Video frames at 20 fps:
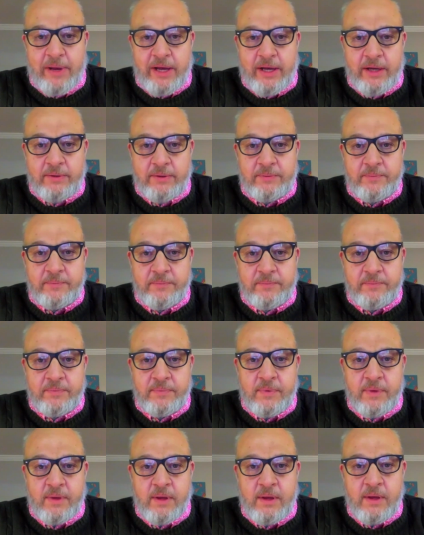
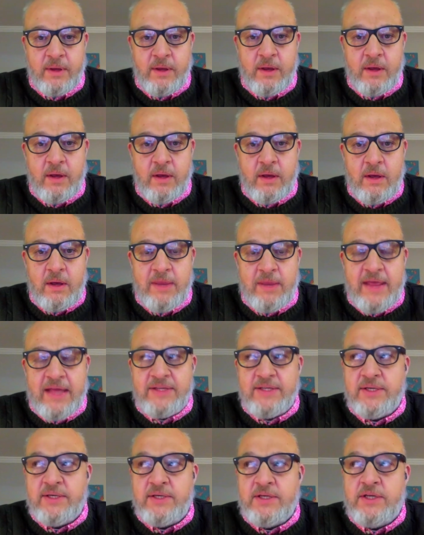I mean,
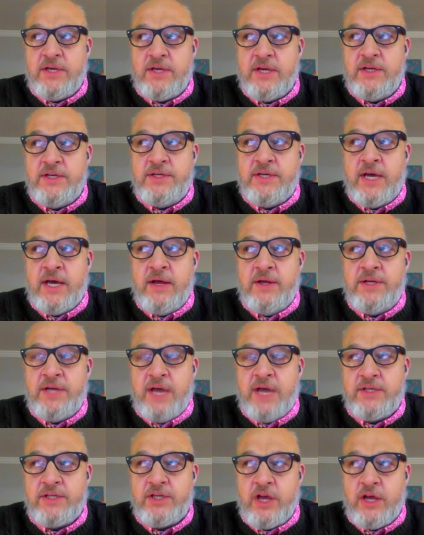that's to
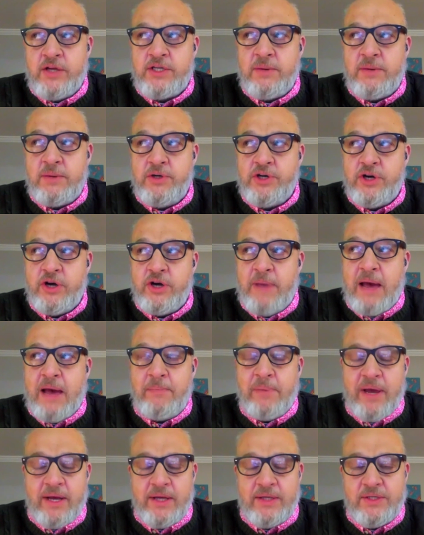us, customer journey
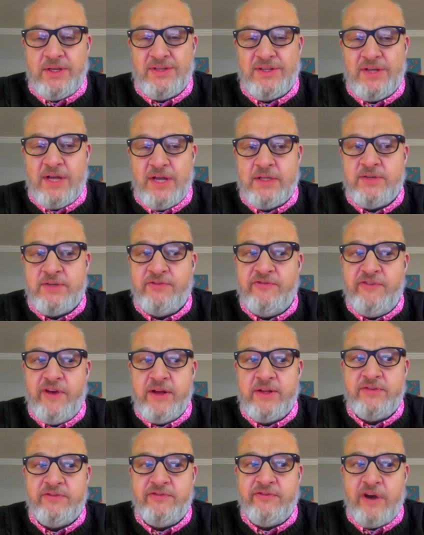mapping is
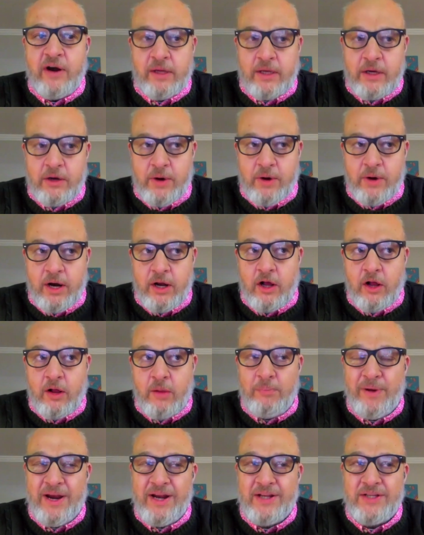it's fairly critical,
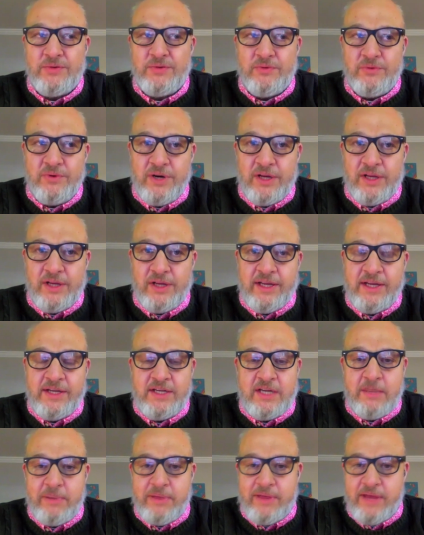but it's really
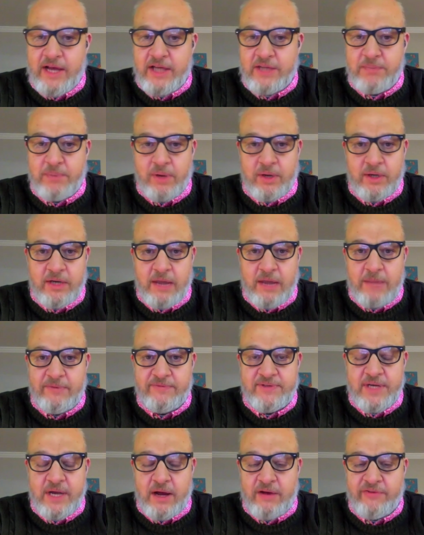tip of the iceberg type of
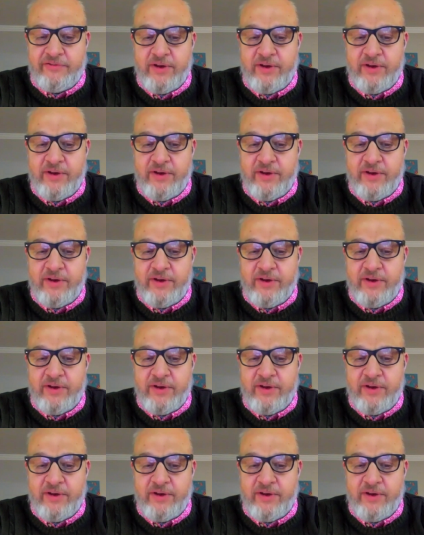stuff.